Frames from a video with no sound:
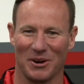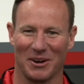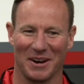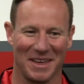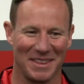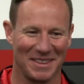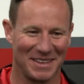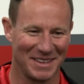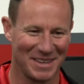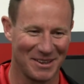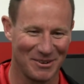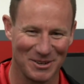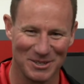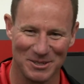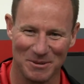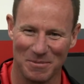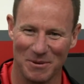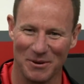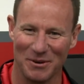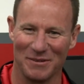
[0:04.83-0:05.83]
I don't think there
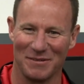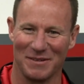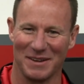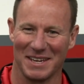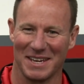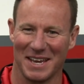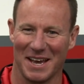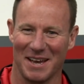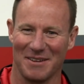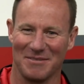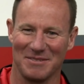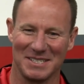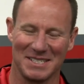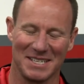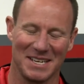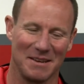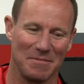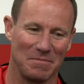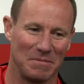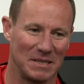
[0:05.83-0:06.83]
is a perfect game, is
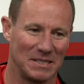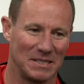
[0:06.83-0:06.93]
there?